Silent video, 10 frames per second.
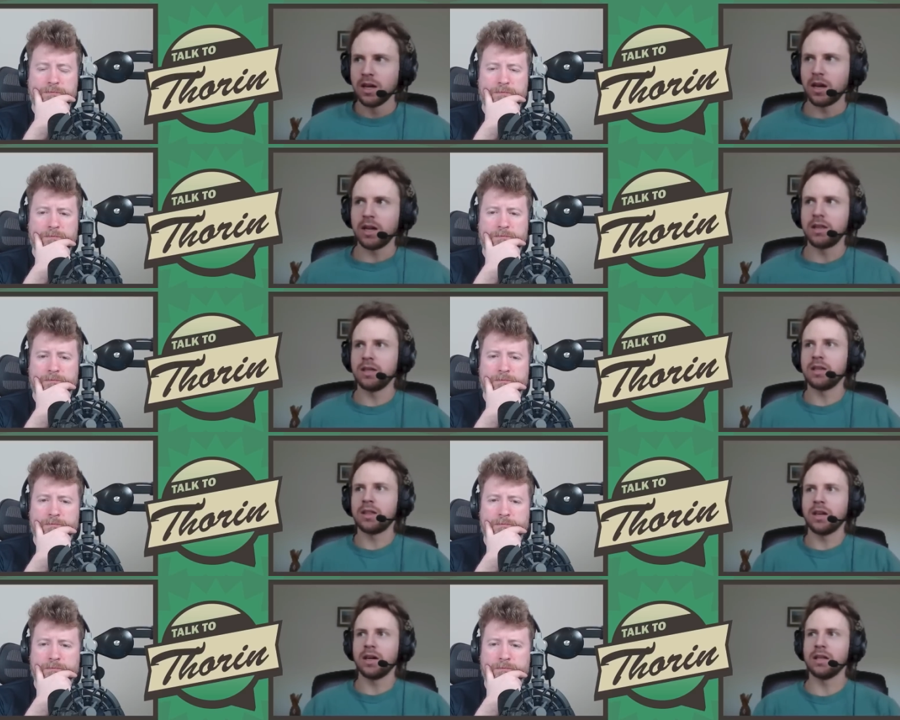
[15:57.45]
Speaker 1: I think
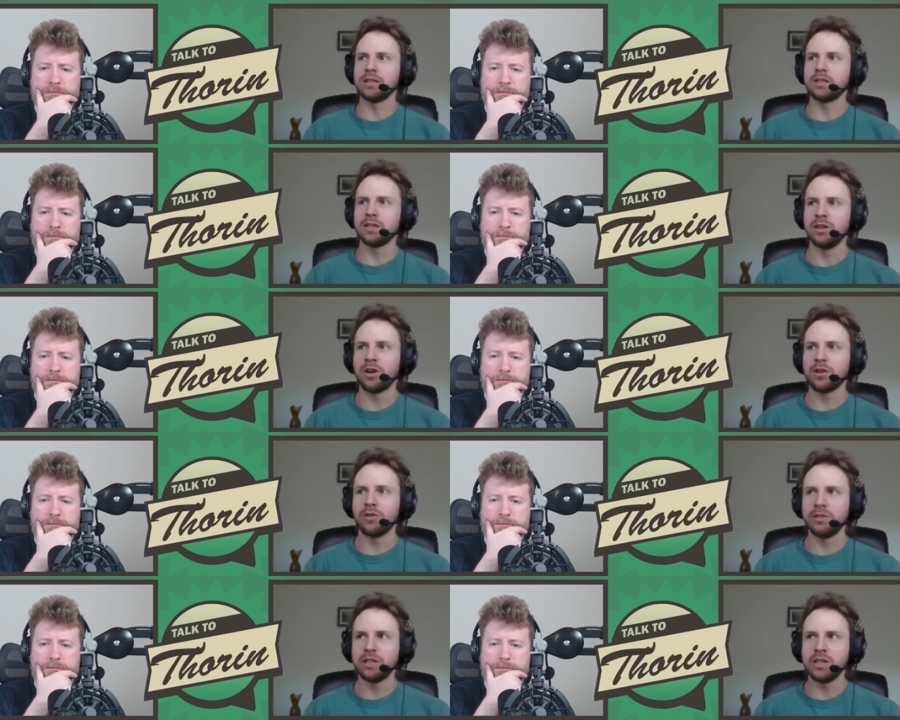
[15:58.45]
that not
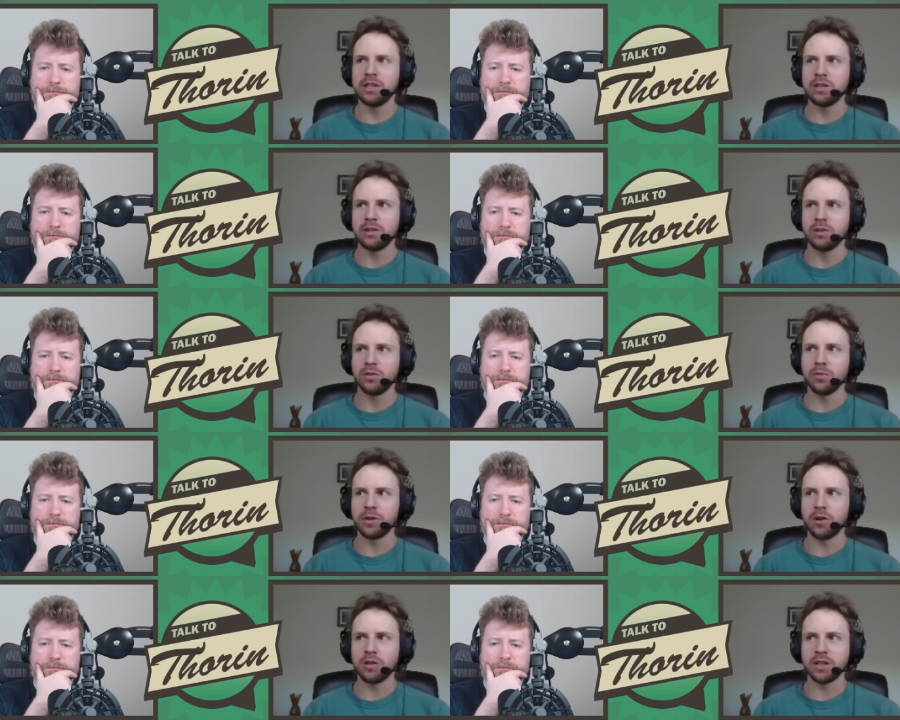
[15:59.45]
only were we all like